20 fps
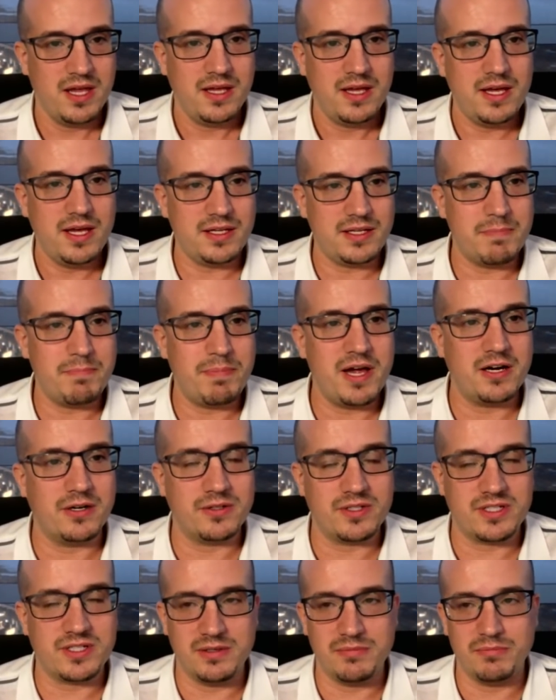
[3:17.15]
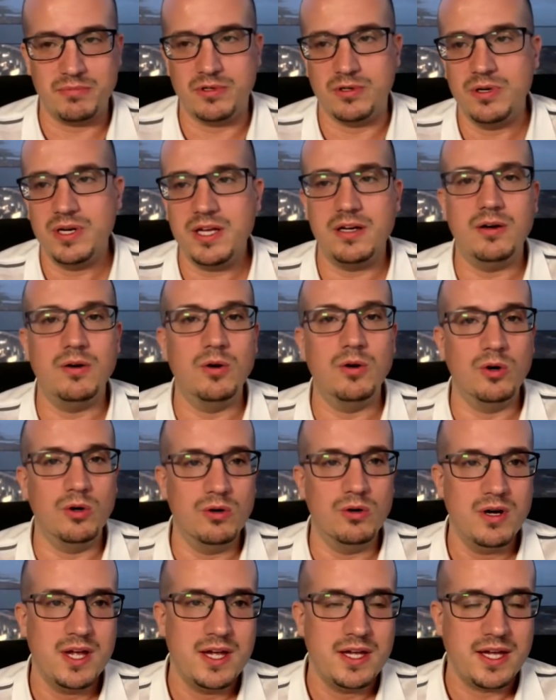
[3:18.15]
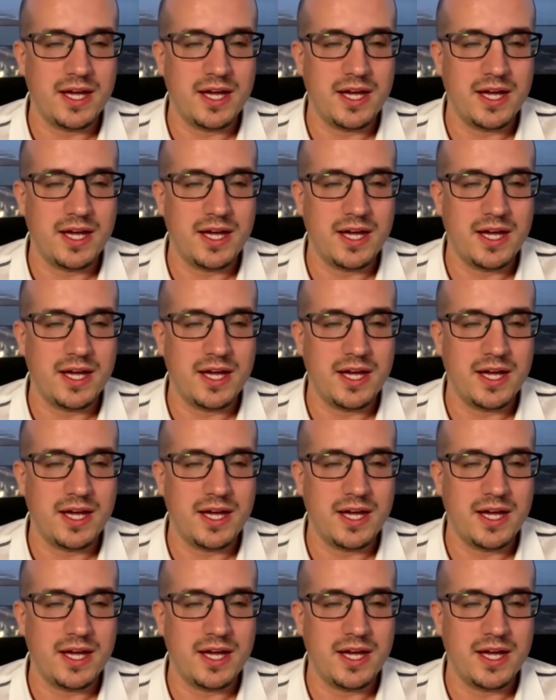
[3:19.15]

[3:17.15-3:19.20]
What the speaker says: hit the bell symbol, hit all,